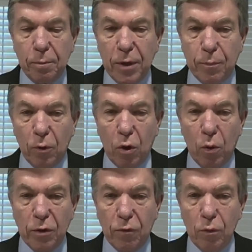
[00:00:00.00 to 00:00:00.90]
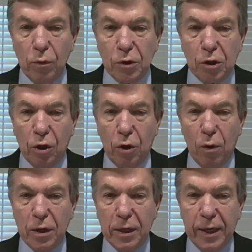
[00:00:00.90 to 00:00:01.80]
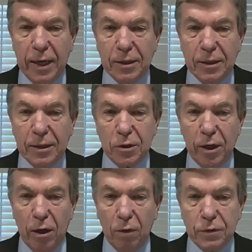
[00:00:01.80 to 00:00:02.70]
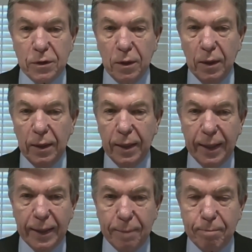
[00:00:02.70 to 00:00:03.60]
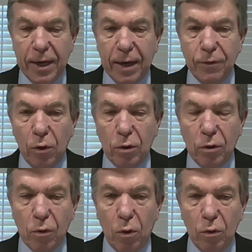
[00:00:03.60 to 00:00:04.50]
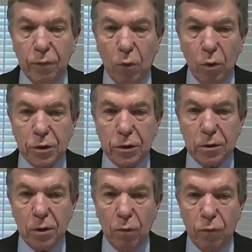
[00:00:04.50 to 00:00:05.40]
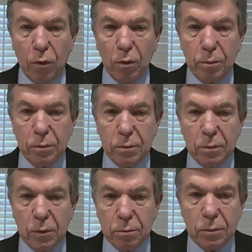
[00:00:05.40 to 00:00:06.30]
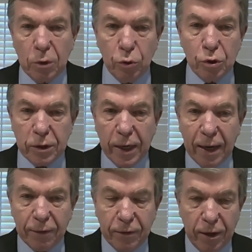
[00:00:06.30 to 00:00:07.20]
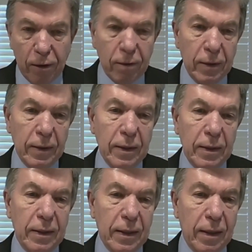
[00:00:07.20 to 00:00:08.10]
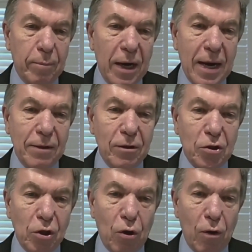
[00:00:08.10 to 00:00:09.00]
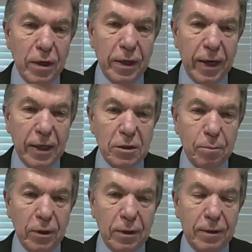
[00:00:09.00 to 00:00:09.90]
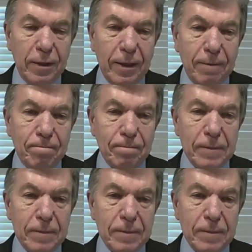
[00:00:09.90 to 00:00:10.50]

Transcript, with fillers: people going through the security gates themselves. And I have no control, of course, over who's out there right. uh, behind the security gates. But um,